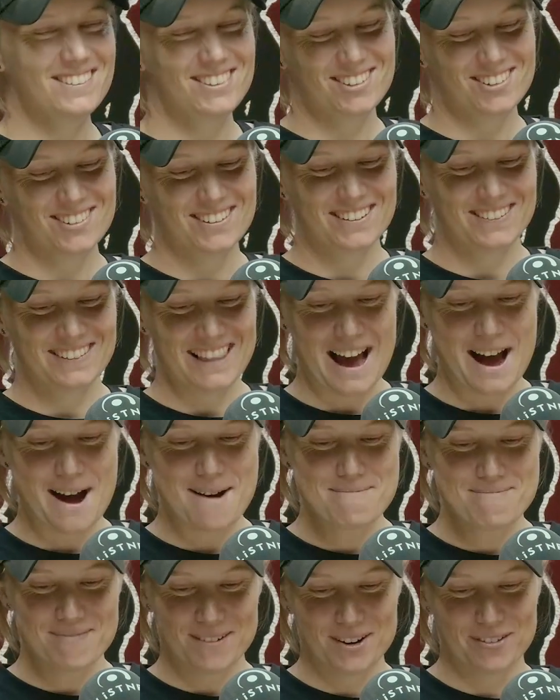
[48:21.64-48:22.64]
a
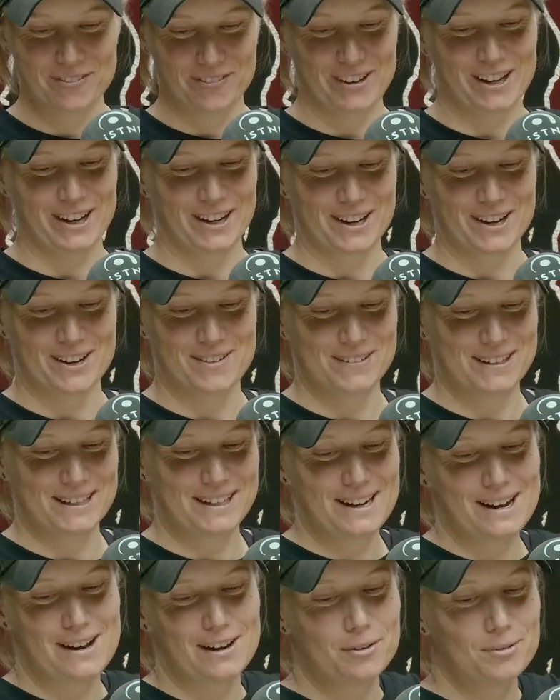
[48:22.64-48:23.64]
lap, off you go.
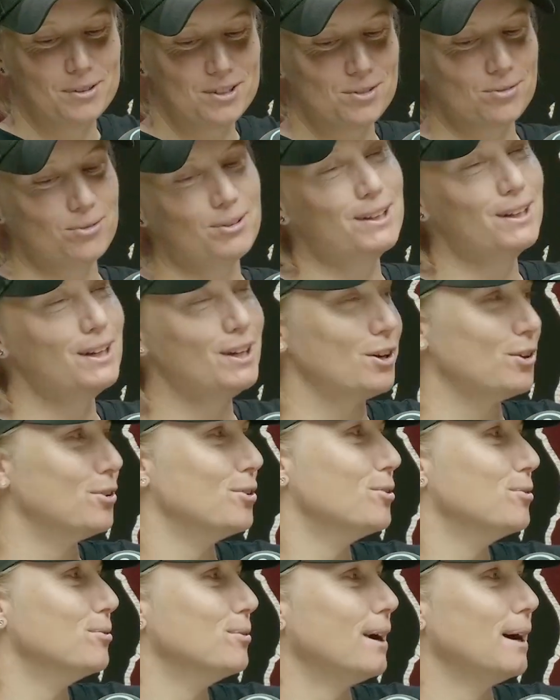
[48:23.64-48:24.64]
But it was really
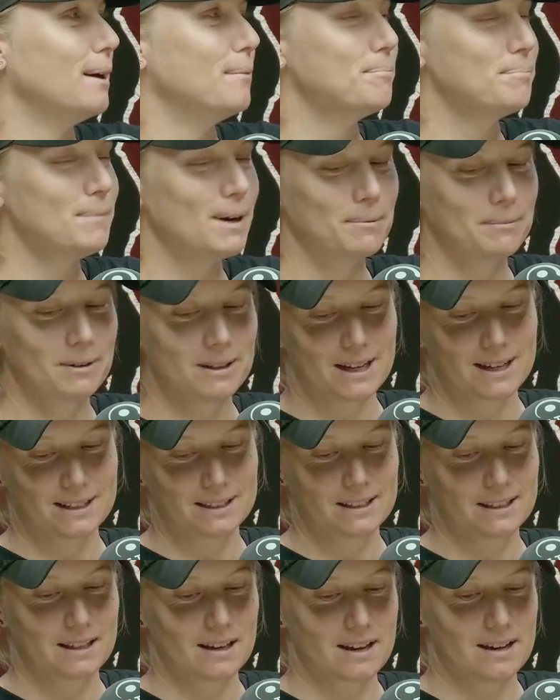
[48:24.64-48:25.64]
cool. I'm
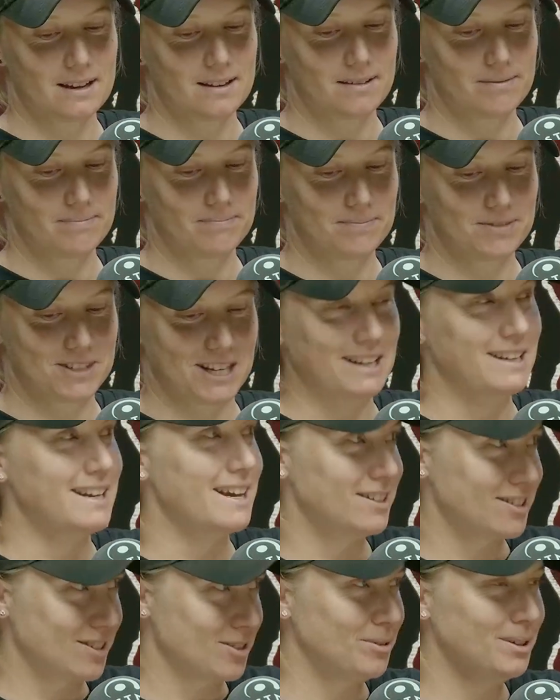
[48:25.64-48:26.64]
glad that they said
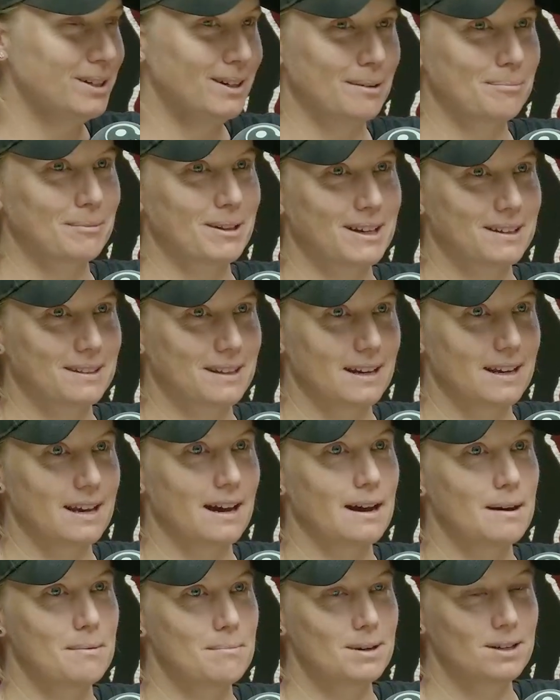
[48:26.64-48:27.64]
yes to it. I'm glad they
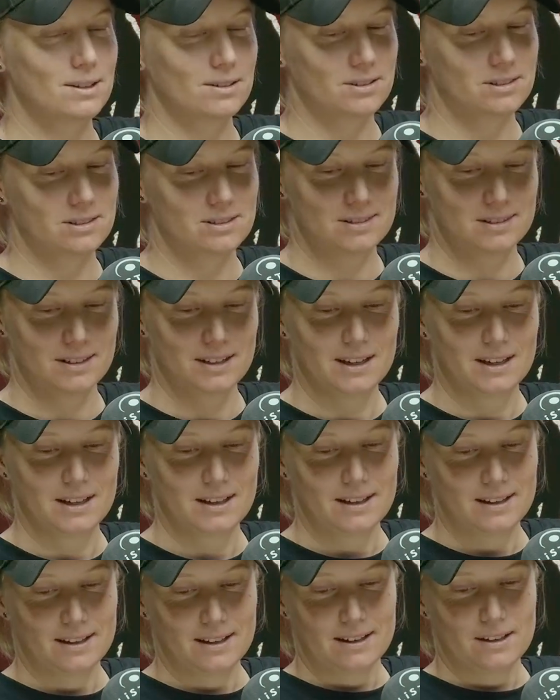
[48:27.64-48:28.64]
came, because
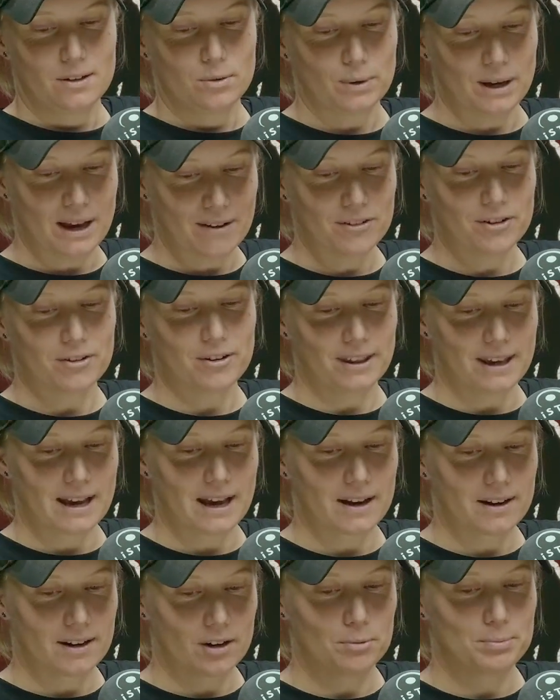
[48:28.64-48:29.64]
we haven't
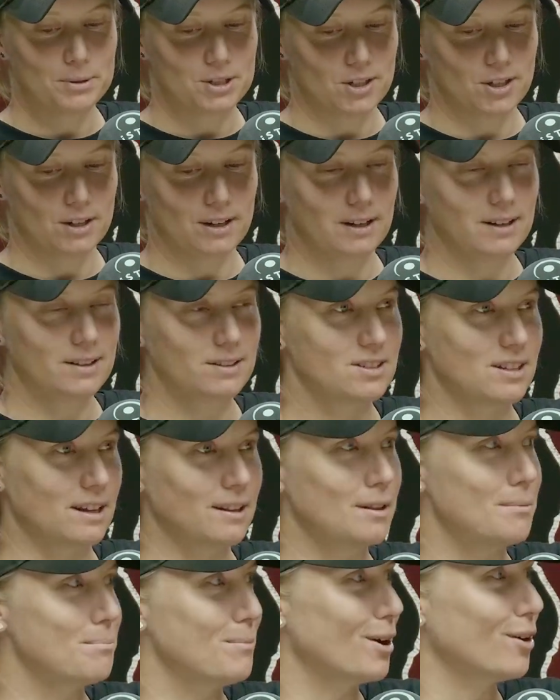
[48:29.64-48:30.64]
really had an opportunity to
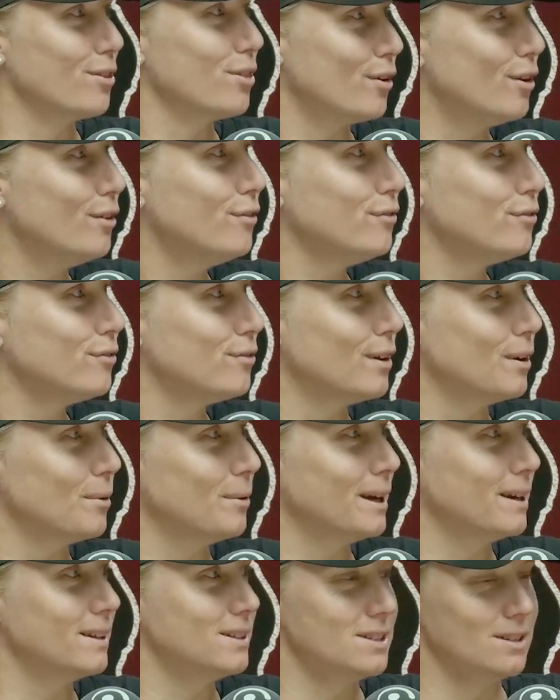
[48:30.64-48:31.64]
send them both off.
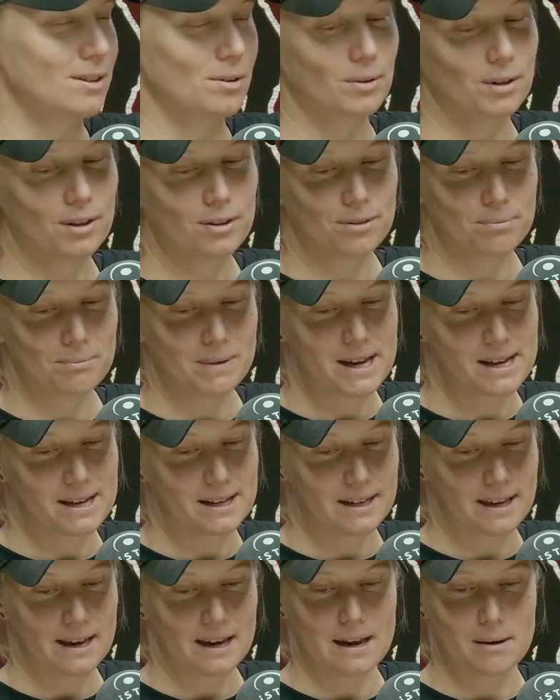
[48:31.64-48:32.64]
We had a dinner with
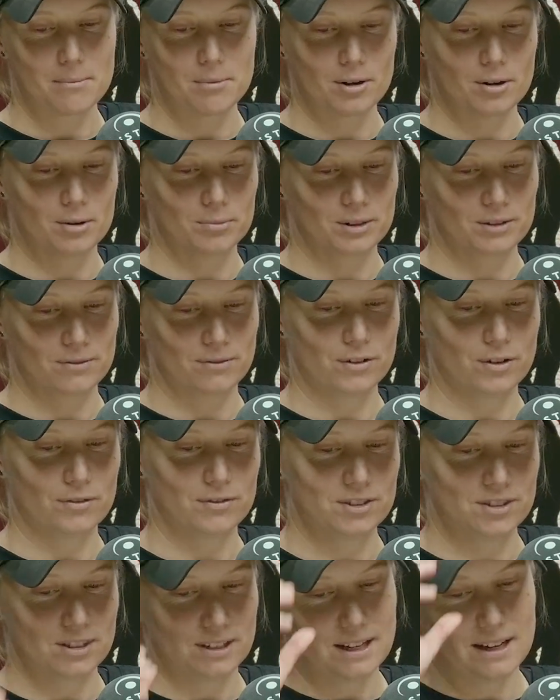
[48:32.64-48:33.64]
Meg in Canberra, and we've
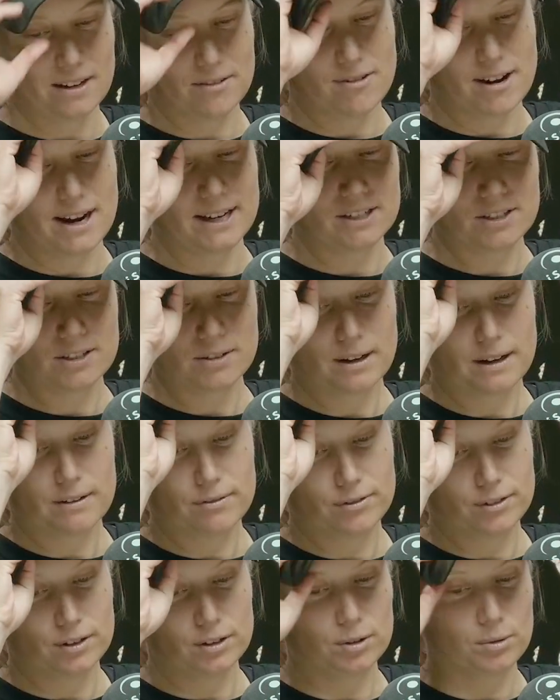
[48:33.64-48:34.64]
obviously had Rach
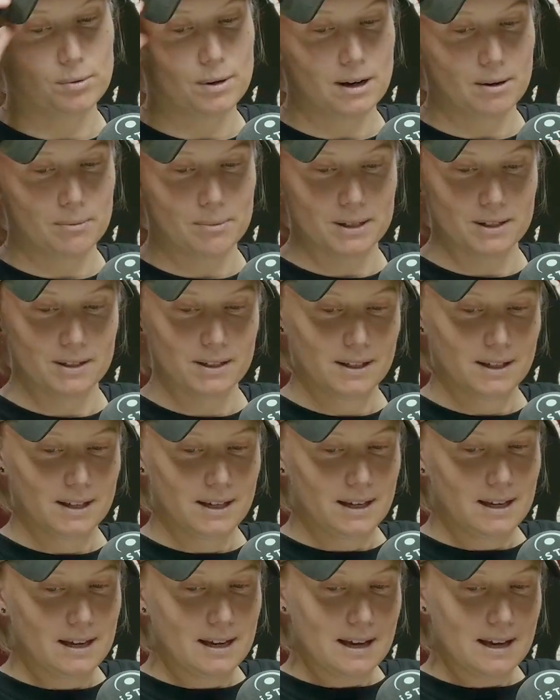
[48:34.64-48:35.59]
around for a little while, but